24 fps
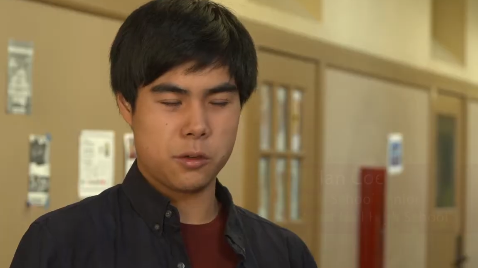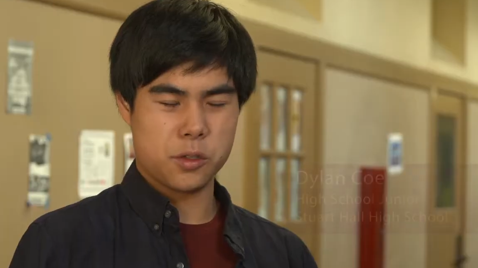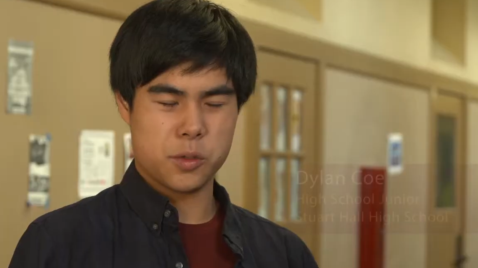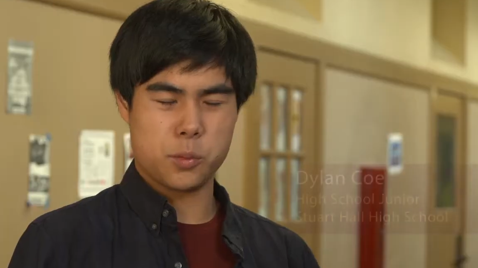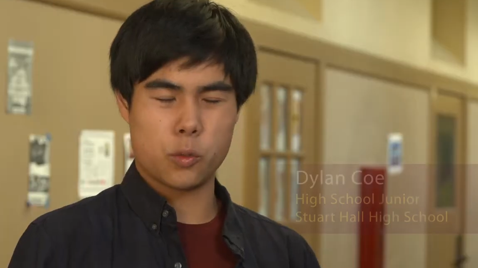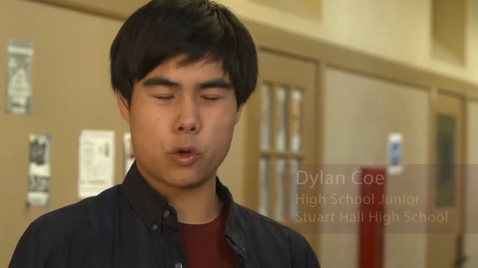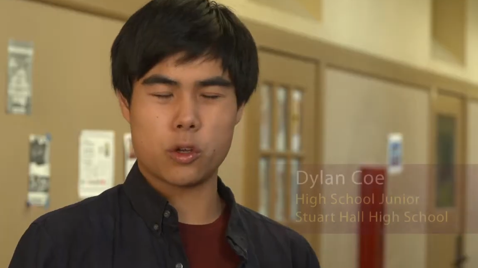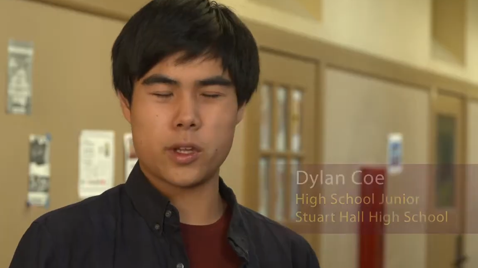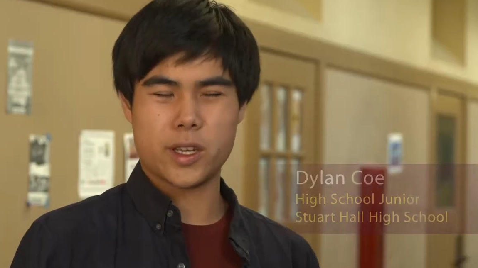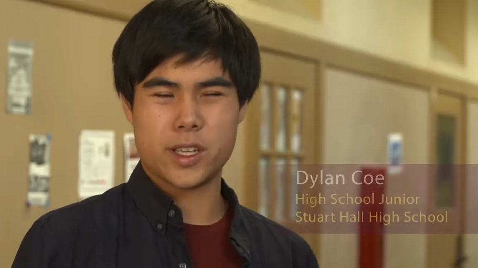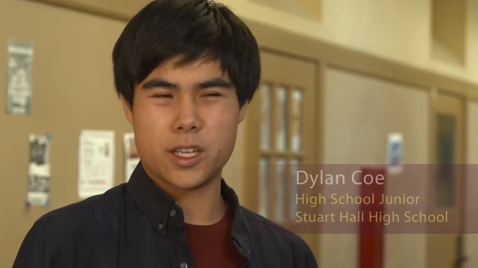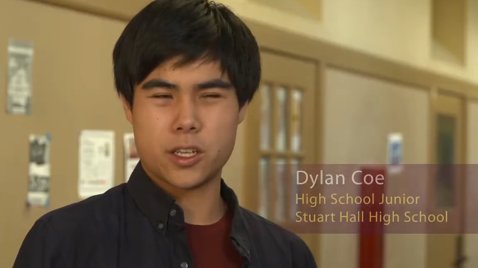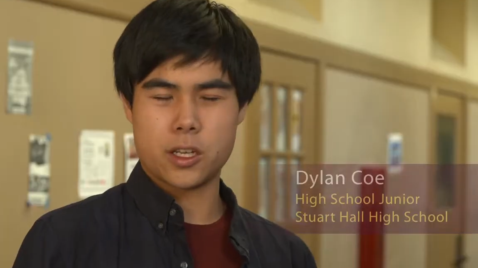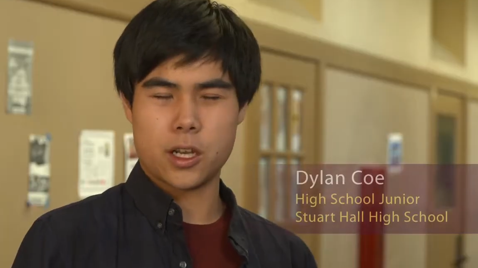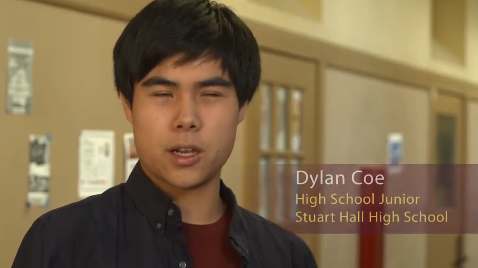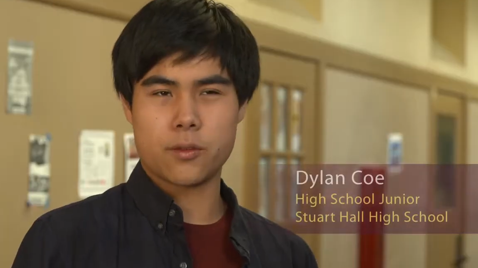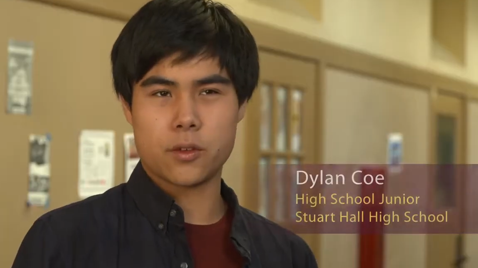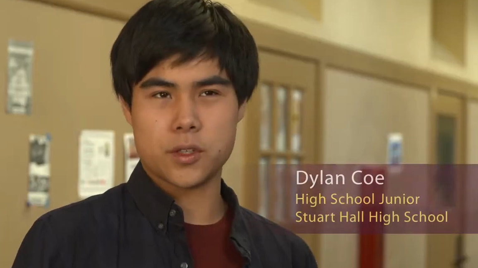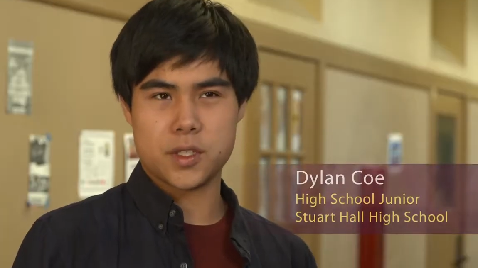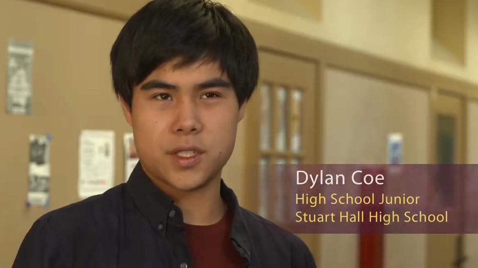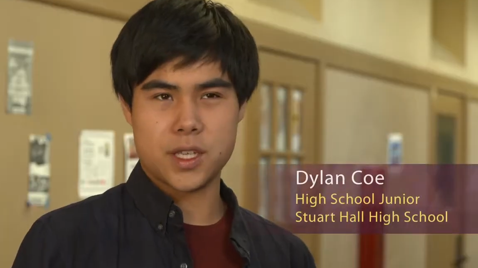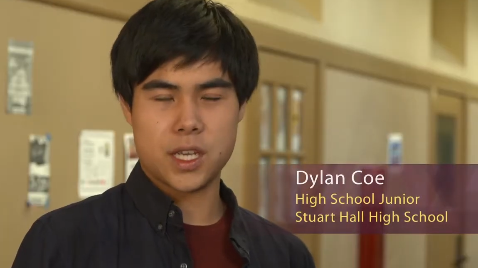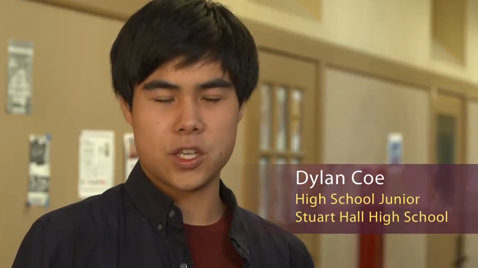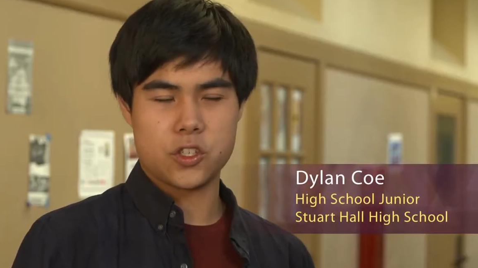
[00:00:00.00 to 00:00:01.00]
was more like a
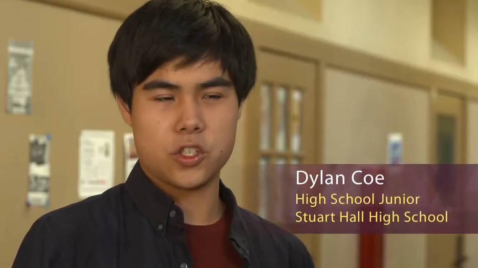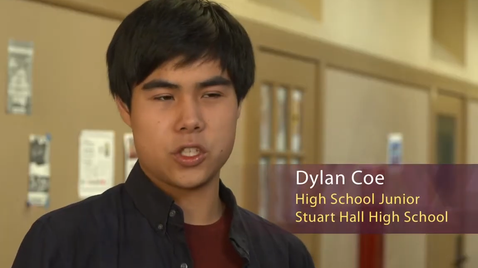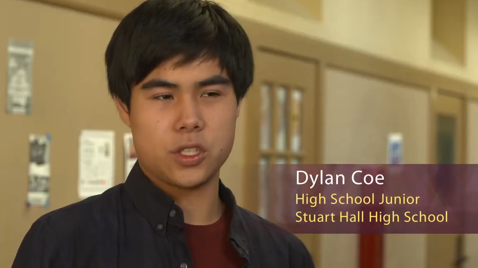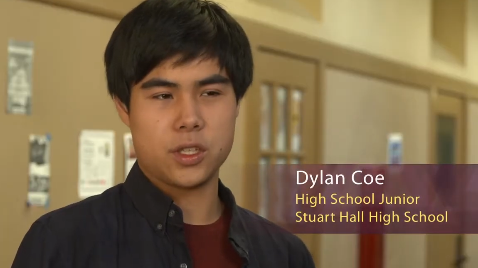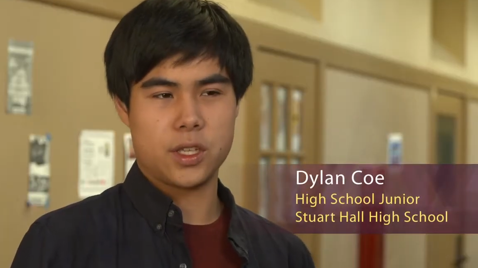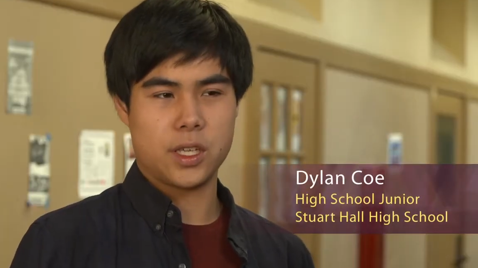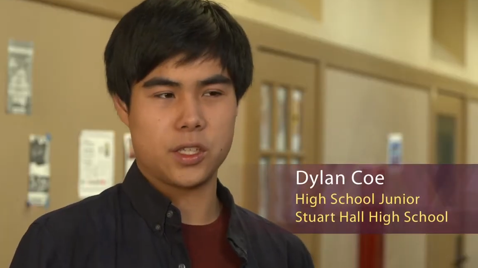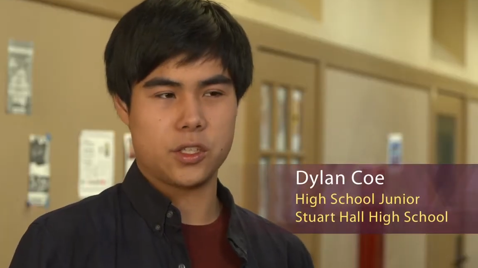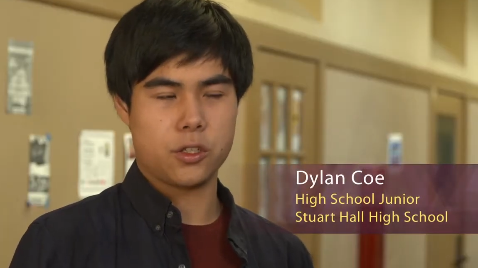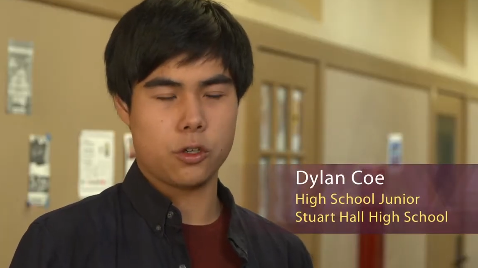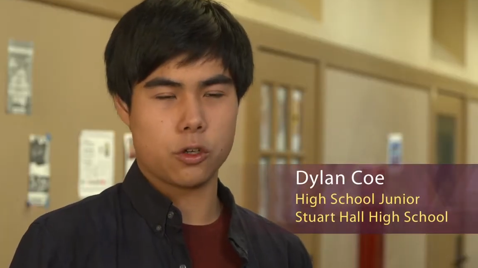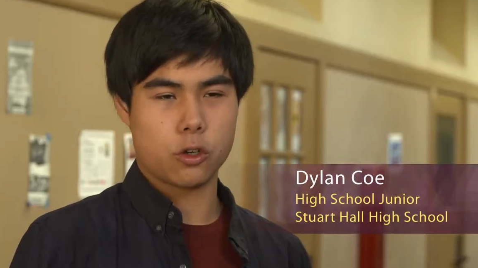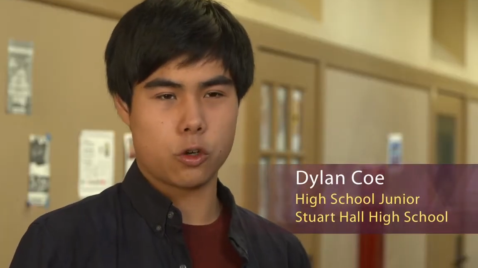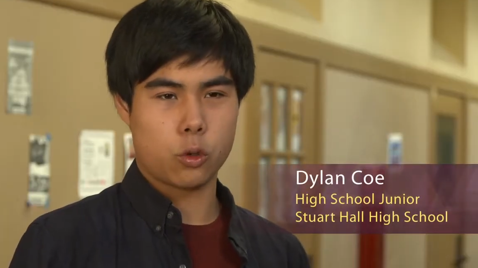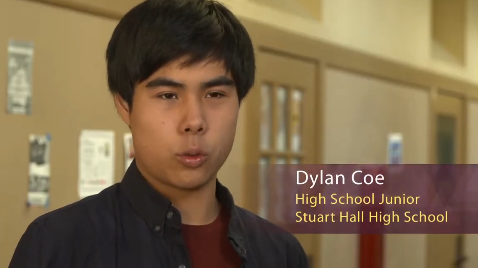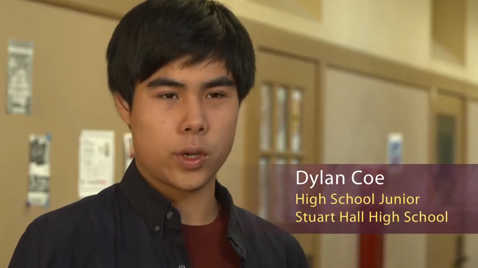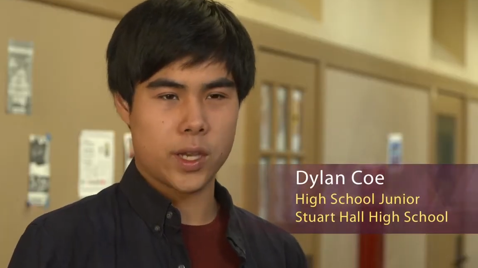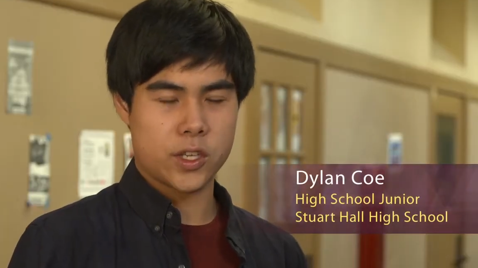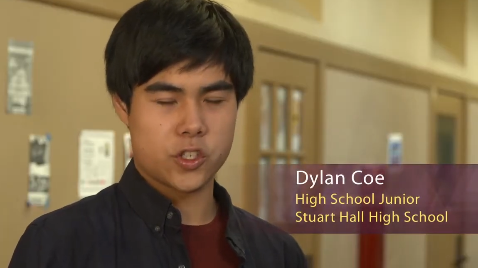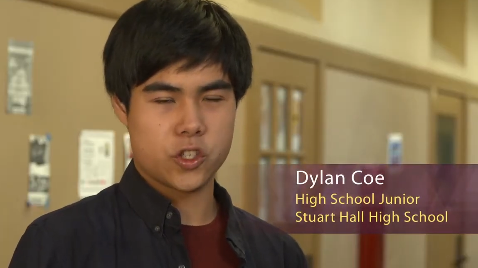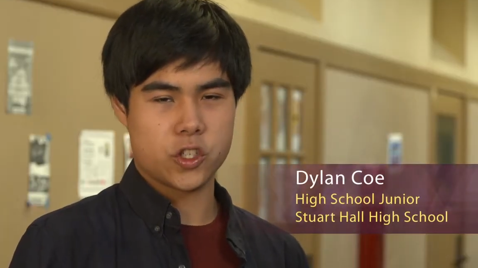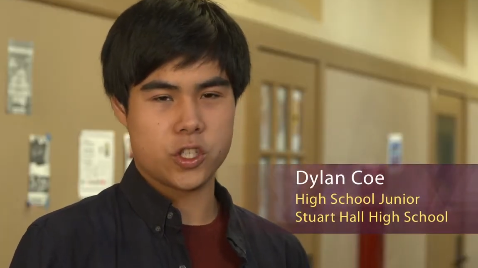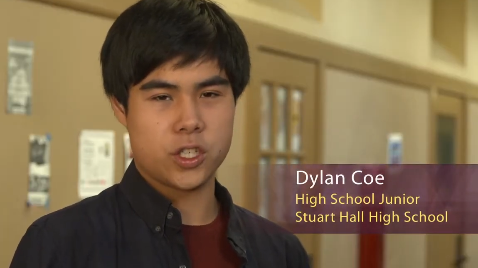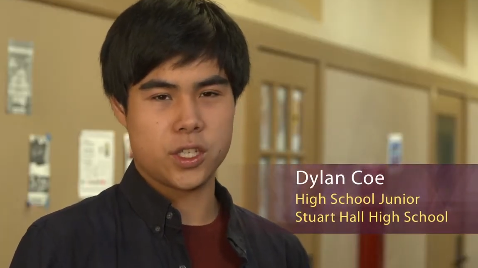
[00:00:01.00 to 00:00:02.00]
conversation. They took
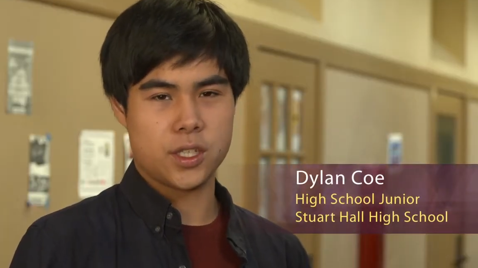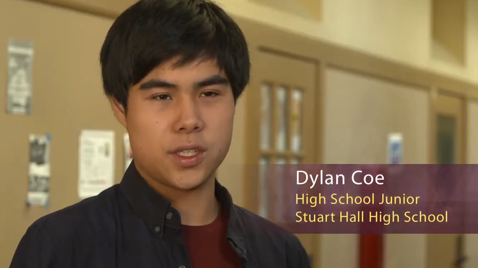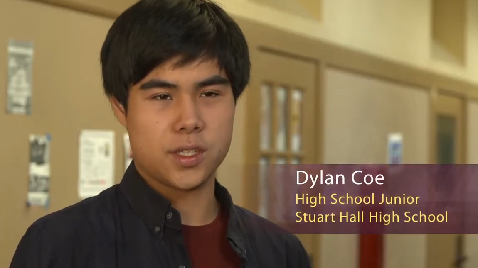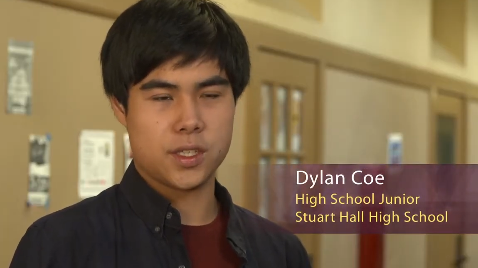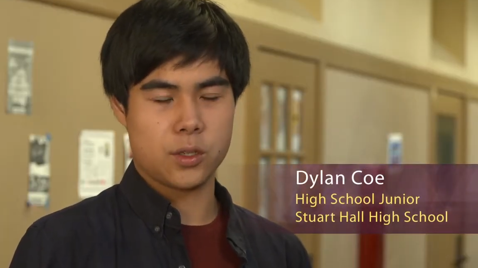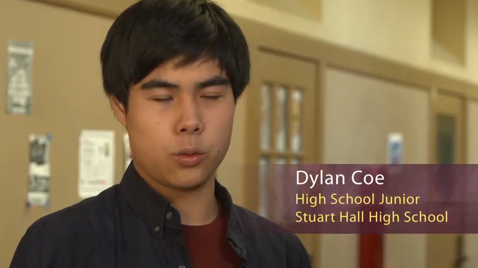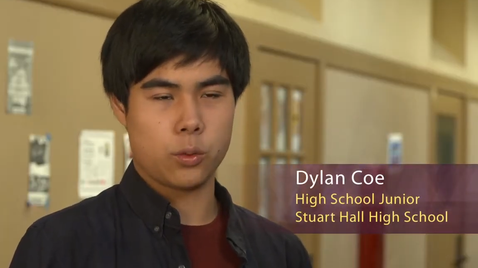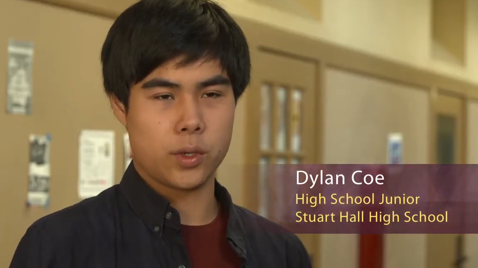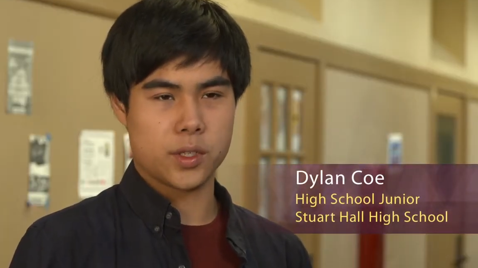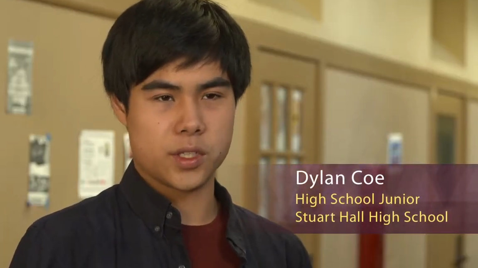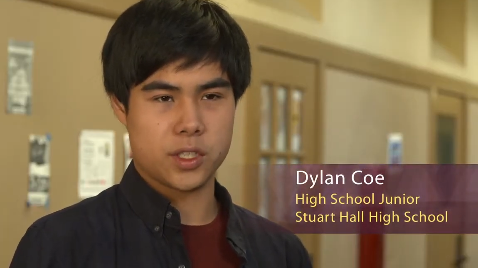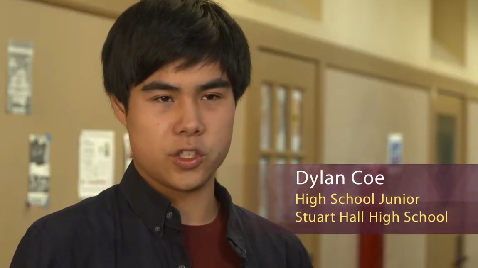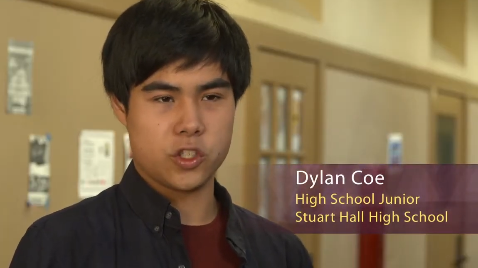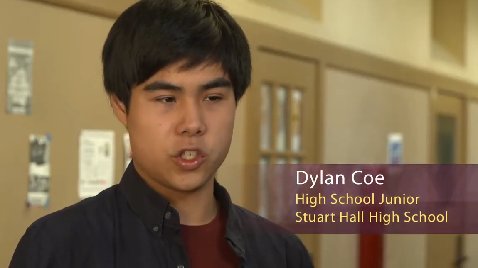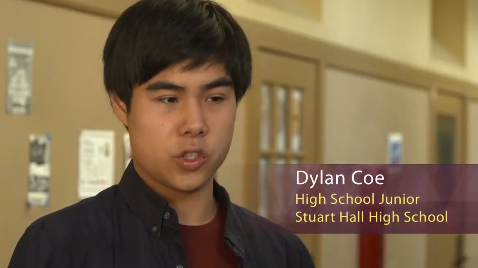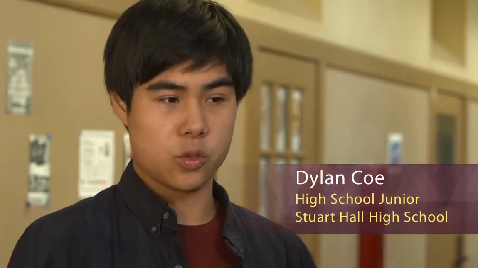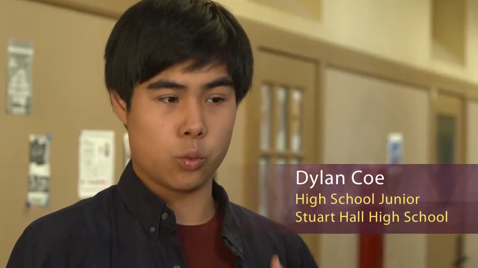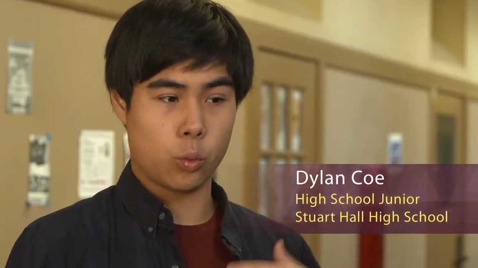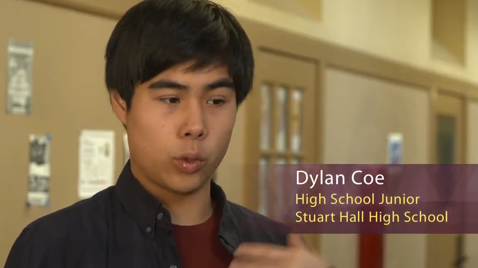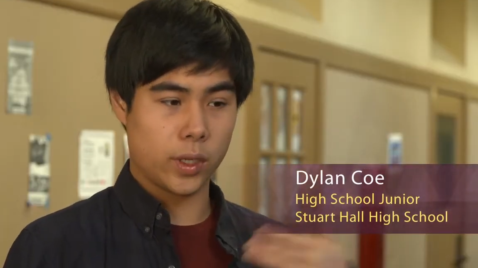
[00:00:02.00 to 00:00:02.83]
questions, it wasn't just